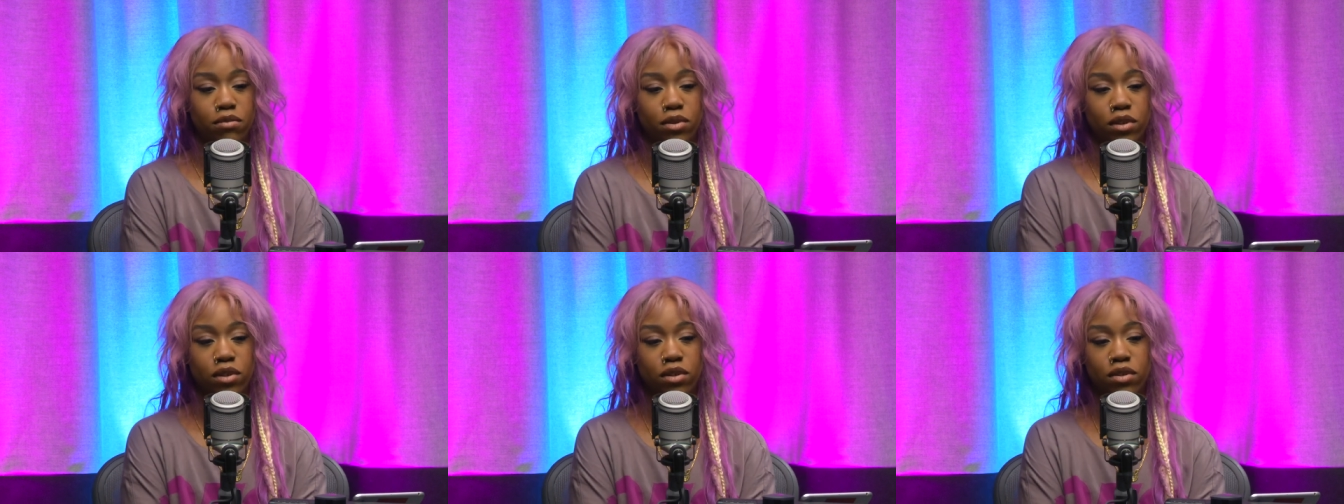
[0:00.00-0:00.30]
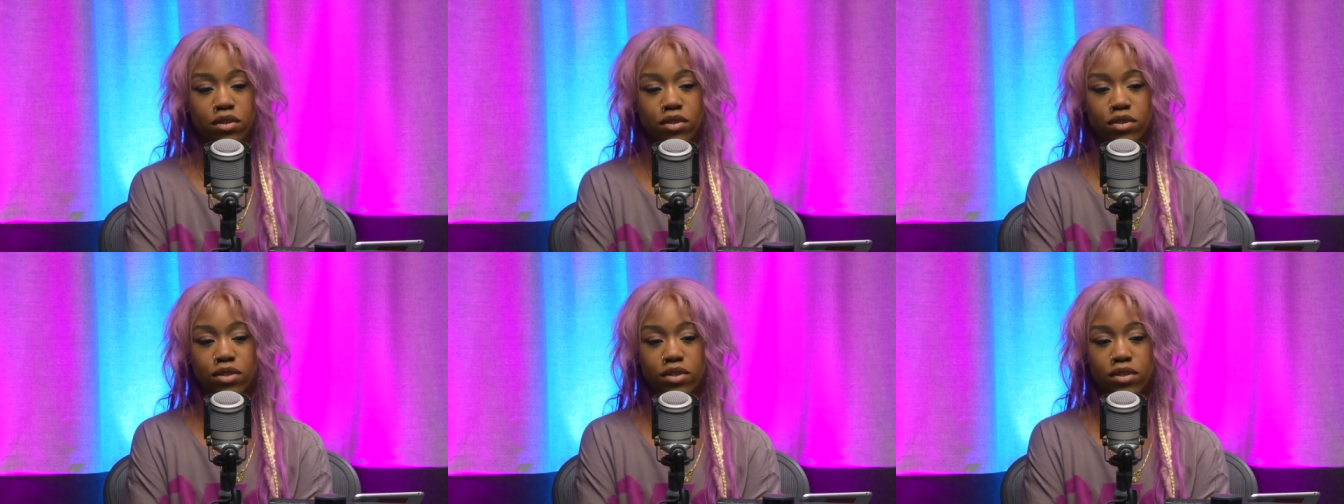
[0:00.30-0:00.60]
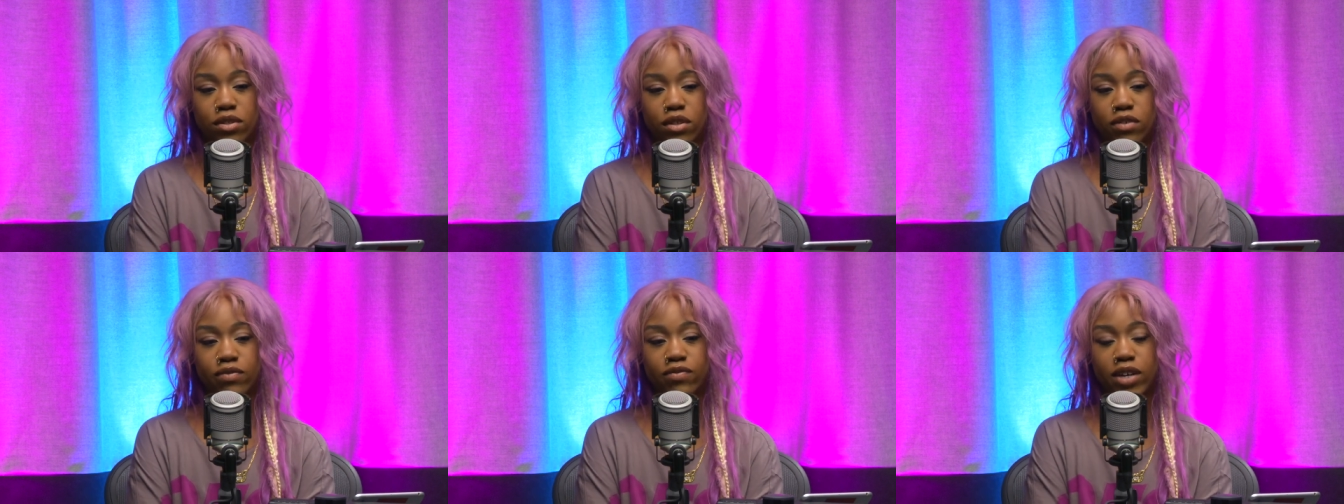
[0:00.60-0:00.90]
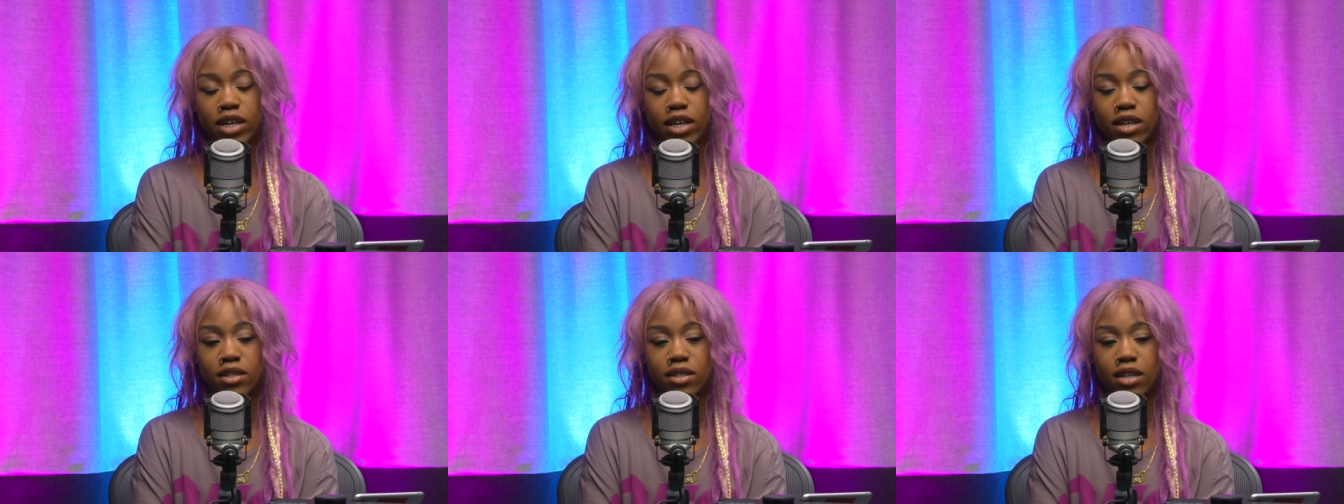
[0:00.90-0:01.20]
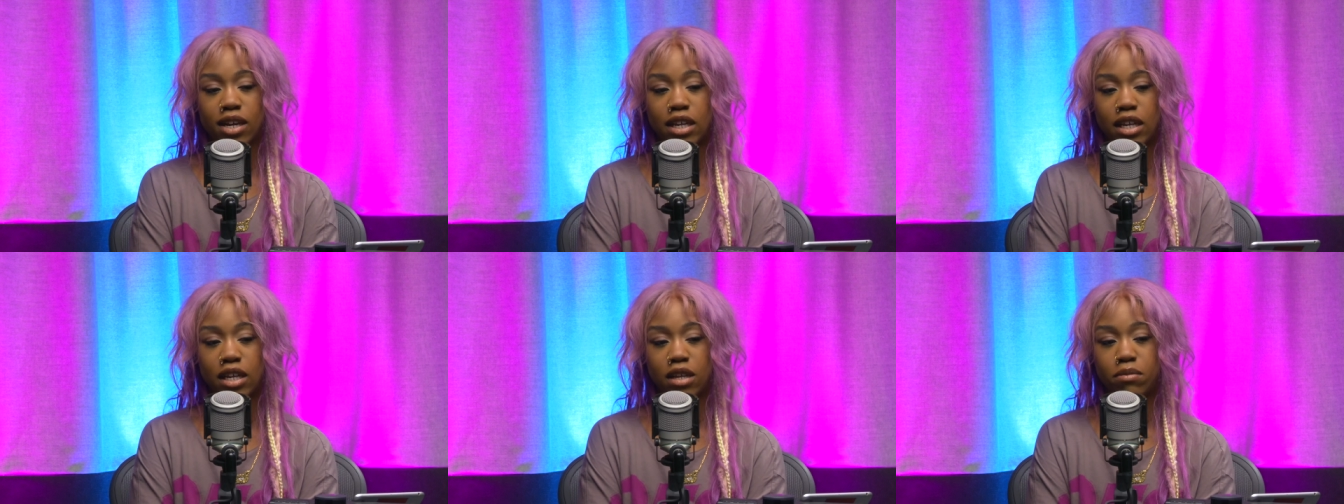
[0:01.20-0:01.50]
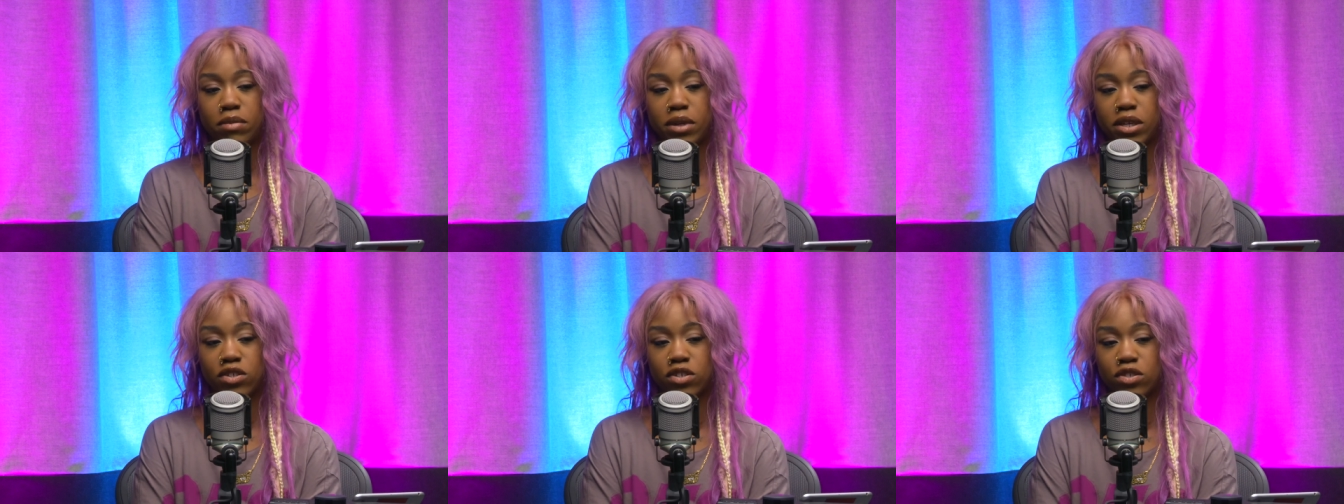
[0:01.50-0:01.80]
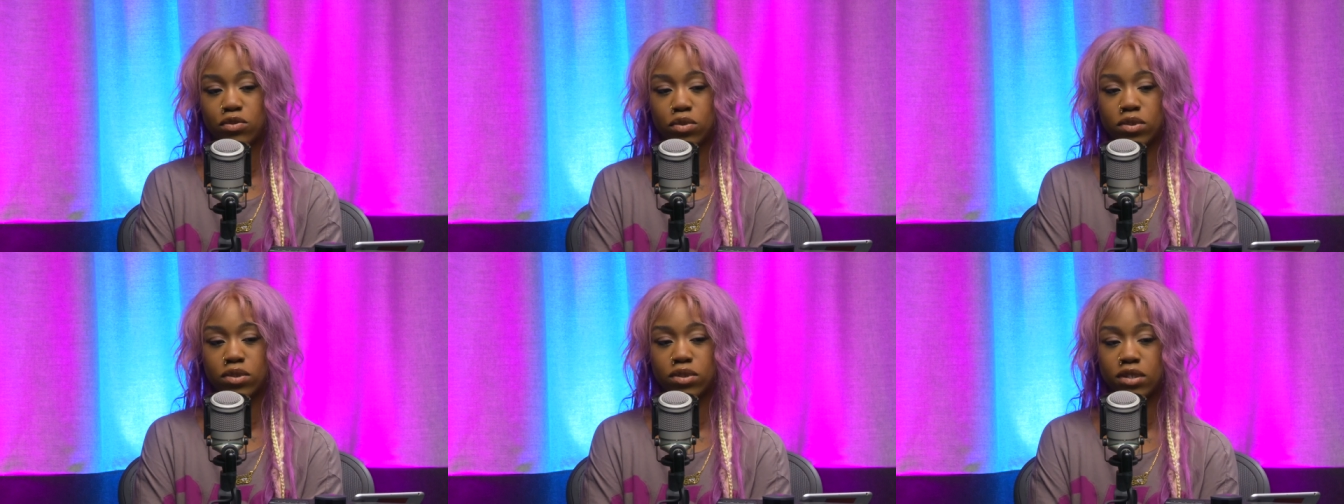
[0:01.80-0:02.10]
because the fire sign in me
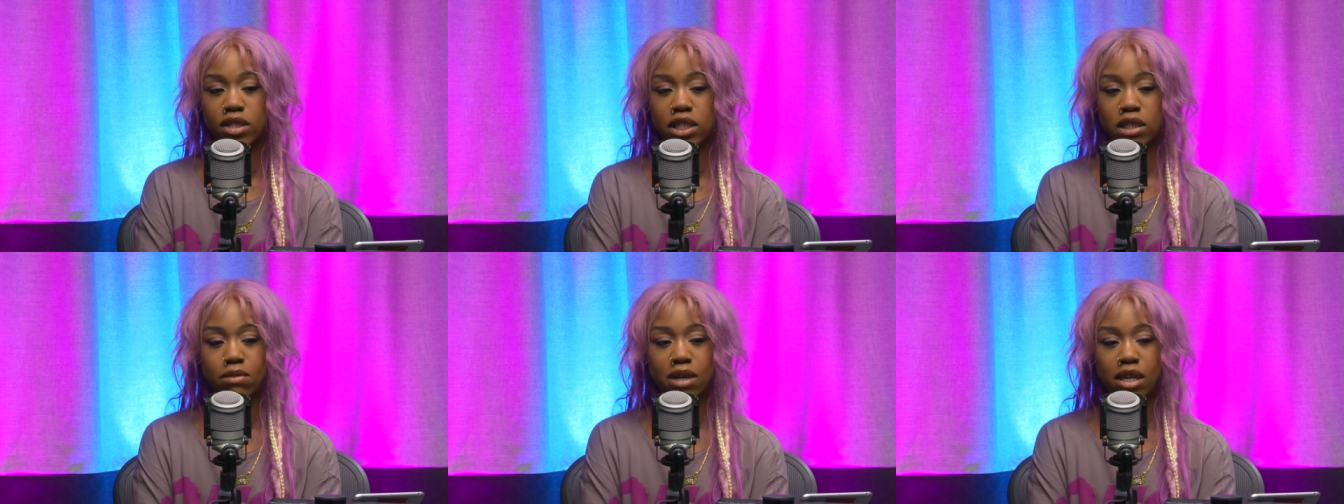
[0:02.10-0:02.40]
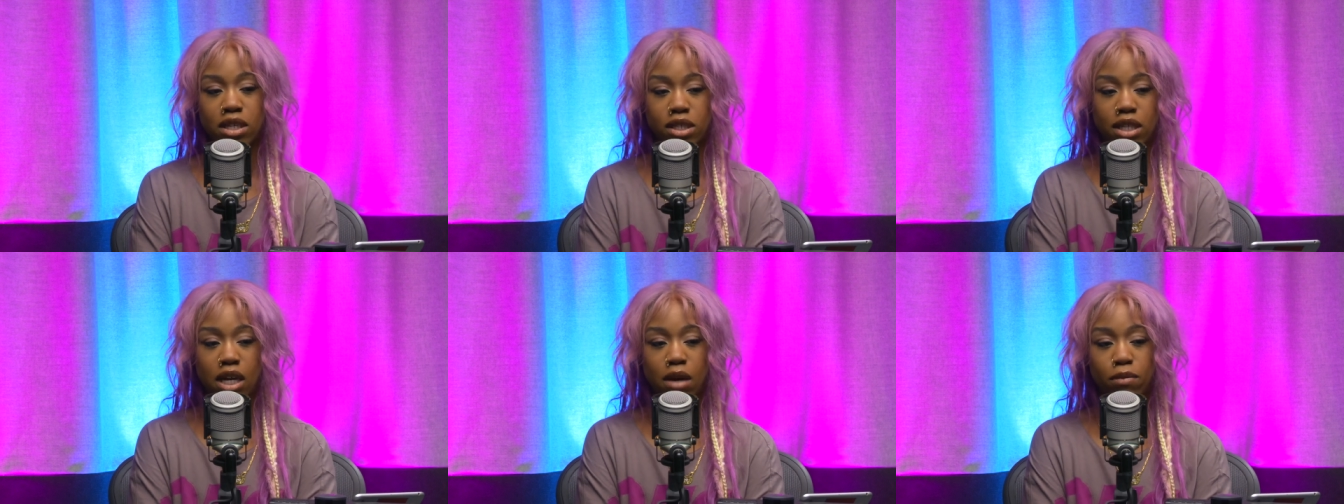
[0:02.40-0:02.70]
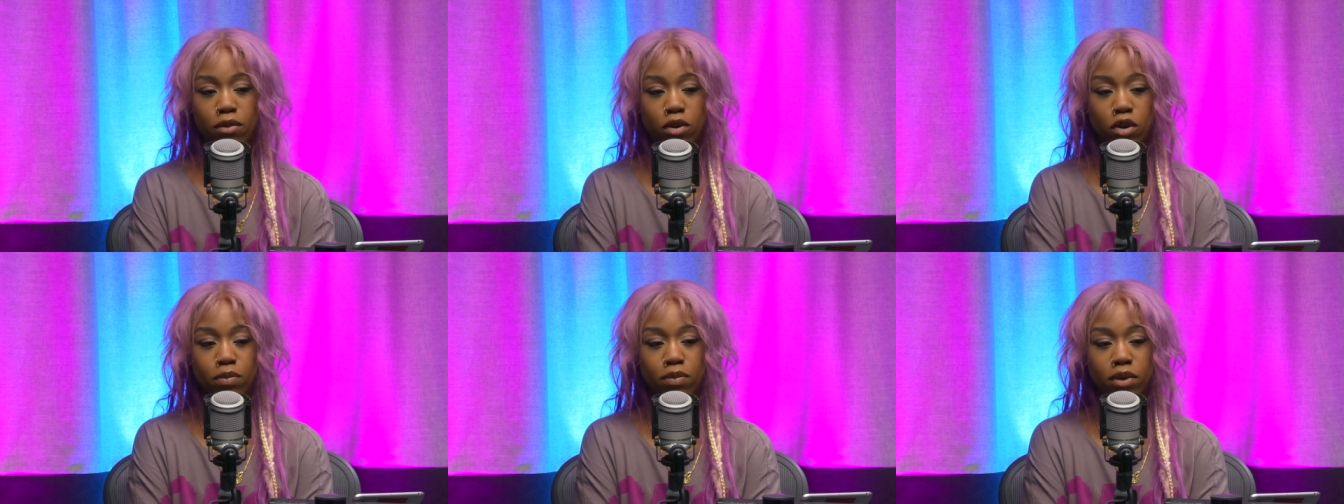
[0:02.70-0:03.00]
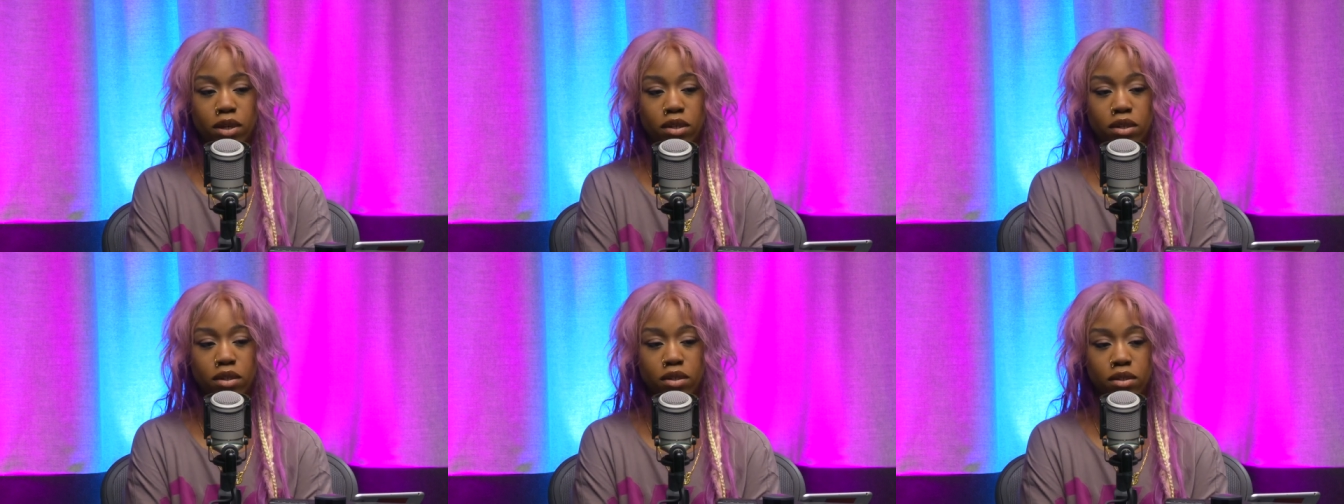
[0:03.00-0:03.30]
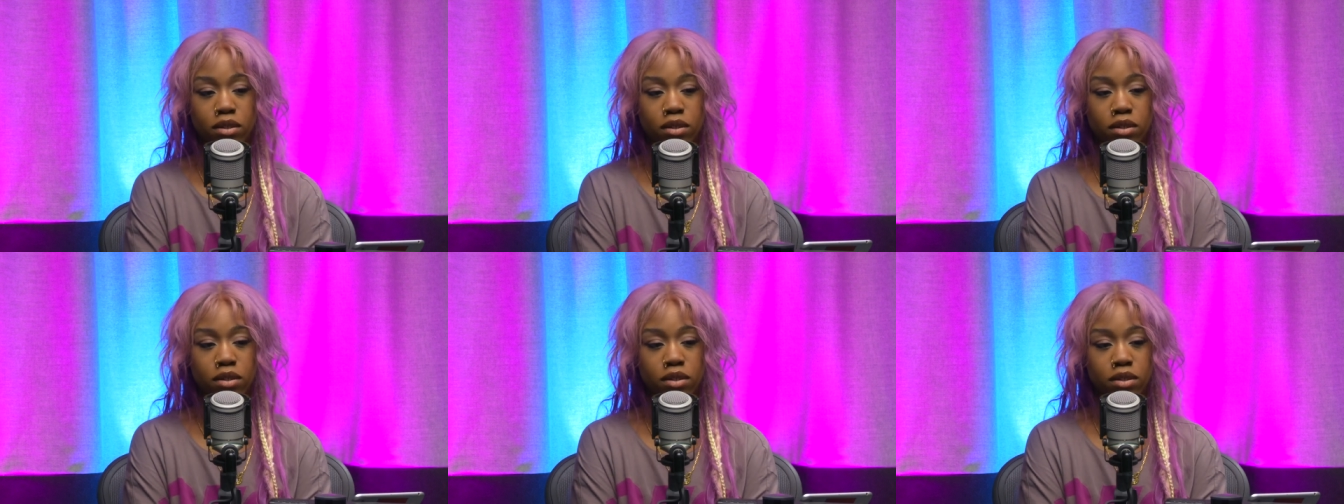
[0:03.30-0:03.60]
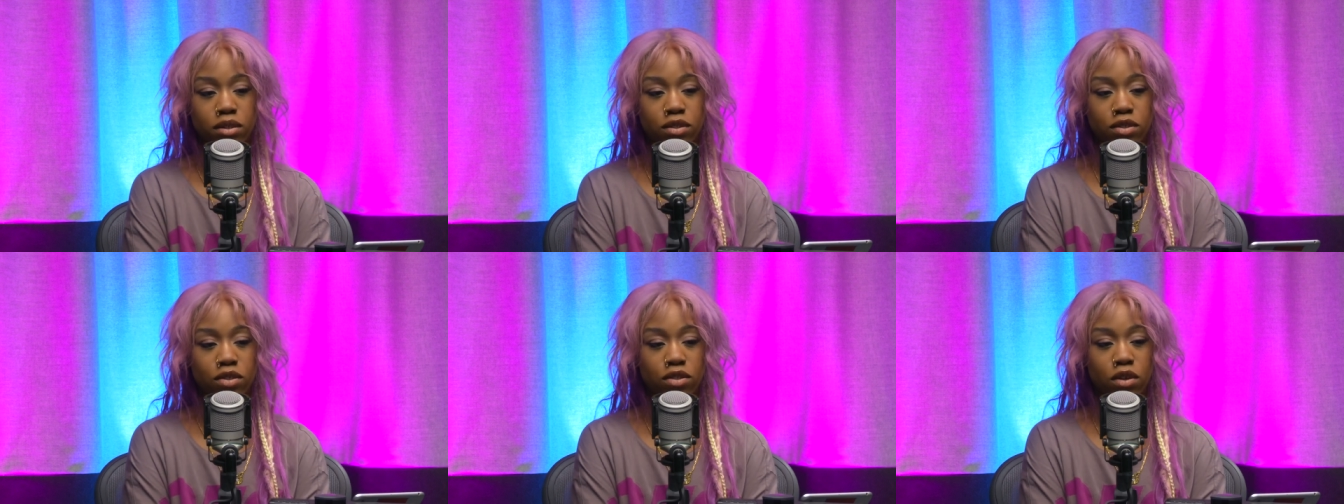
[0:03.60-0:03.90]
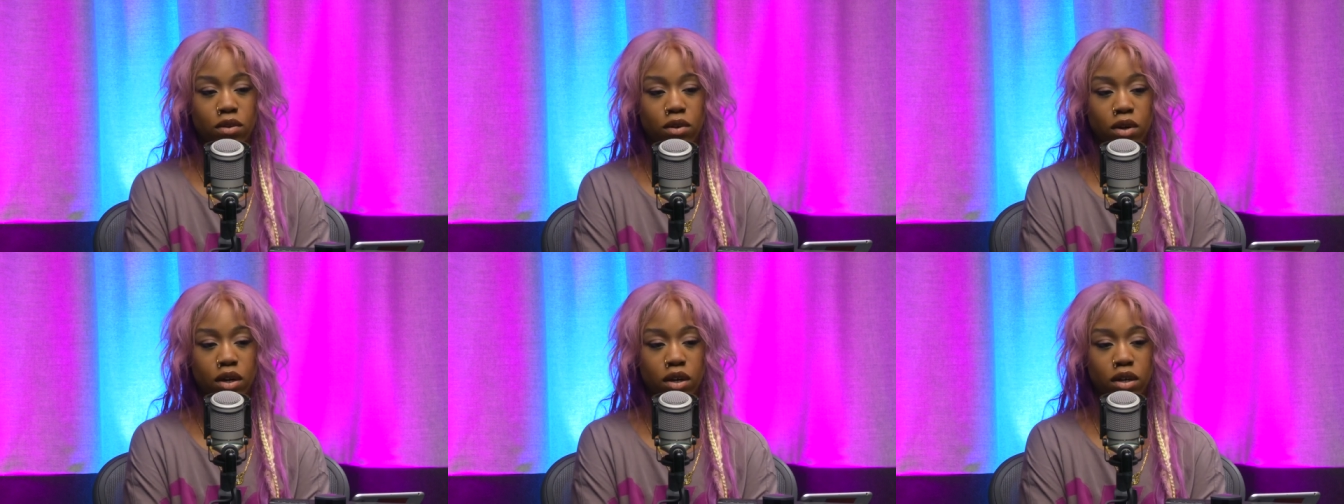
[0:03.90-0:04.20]
just wants to smash that block button
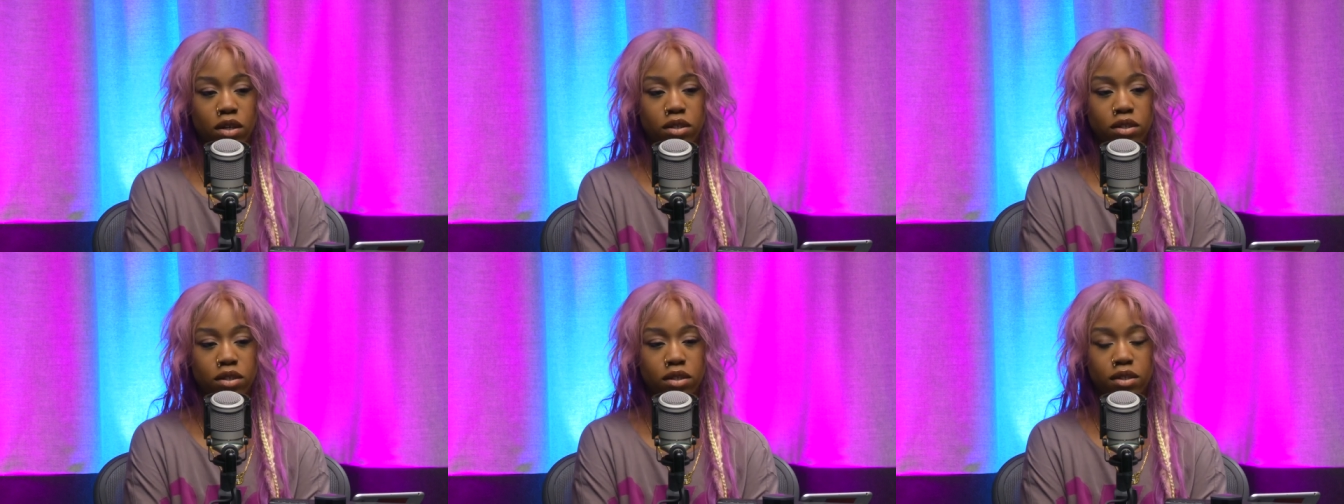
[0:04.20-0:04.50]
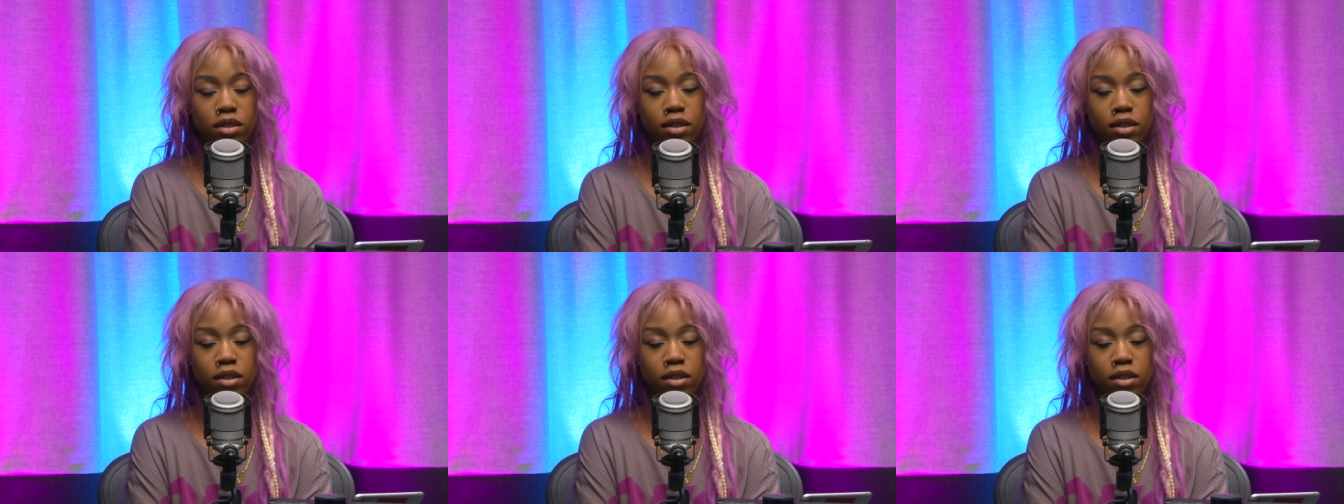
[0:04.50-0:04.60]
so hard.